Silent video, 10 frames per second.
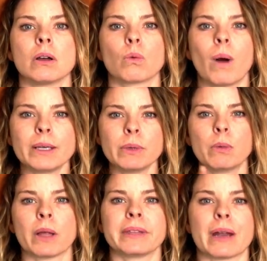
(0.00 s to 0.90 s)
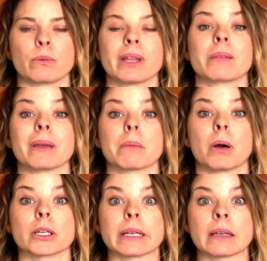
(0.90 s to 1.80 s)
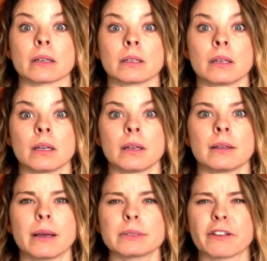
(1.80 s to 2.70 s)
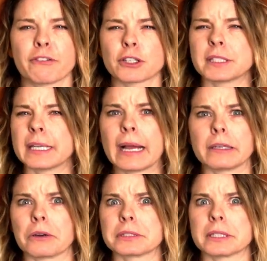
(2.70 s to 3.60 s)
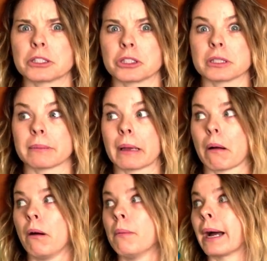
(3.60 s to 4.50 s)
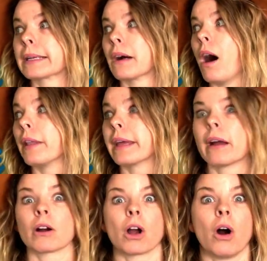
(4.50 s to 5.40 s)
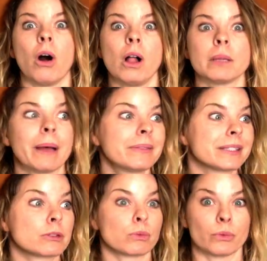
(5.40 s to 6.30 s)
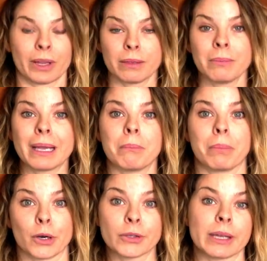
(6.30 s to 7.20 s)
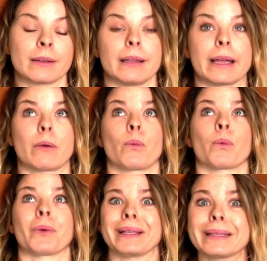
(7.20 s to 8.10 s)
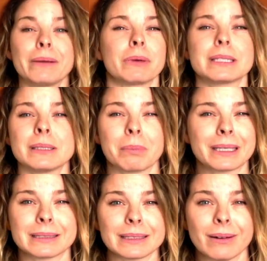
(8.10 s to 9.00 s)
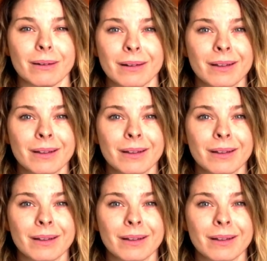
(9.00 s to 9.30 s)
why do we want that rhythmic barking? That was the first thing I noticed in Schutzhunds. I'm like, oh my God, they are all about this rhythmic barking. Like, really? What's the big deal?